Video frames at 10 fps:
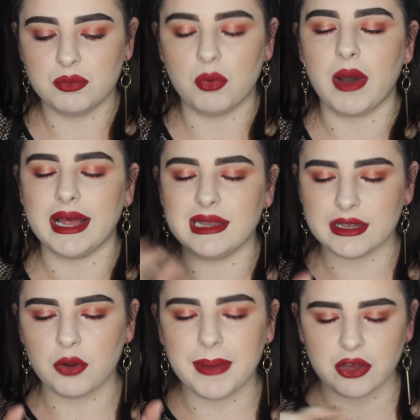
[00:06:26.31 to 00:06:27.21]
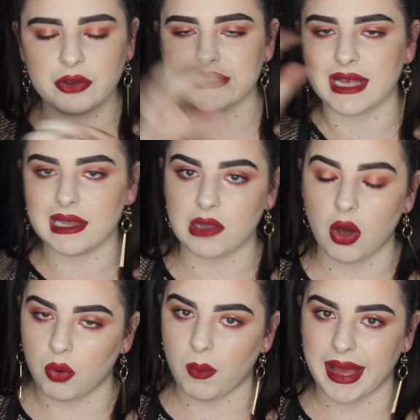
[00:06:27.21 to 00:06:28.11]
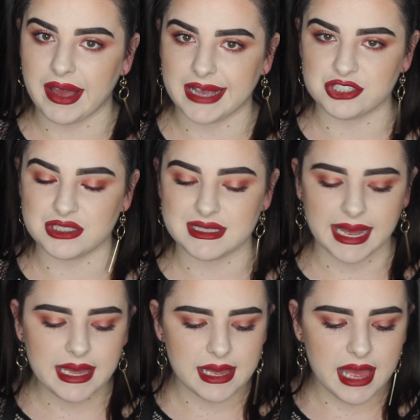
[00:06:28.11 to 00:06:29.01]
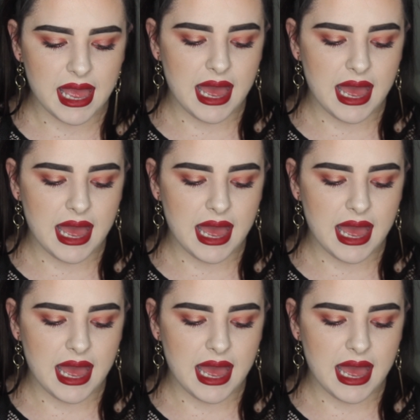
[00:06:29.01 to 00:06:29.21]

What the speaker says: well, a little bit goes a long way, I should say.